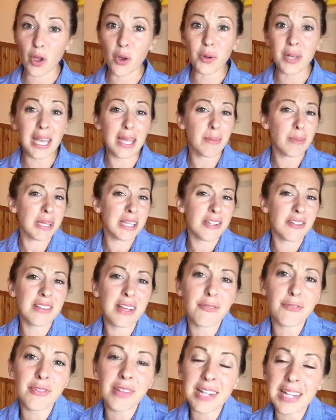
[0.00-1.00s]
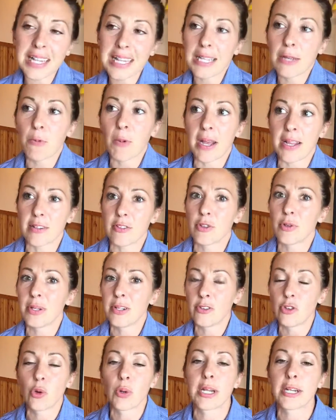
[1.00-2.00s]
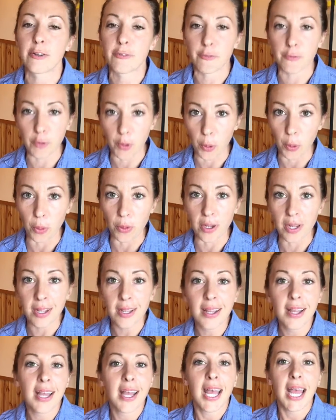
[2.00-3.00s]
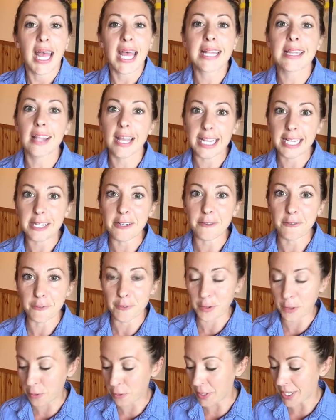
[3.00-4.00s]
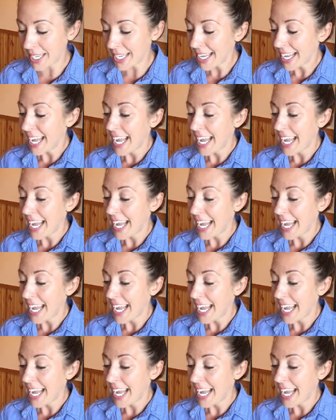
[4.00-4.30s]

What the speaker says: Okay, but you definitely want to enjoy your food and like your food.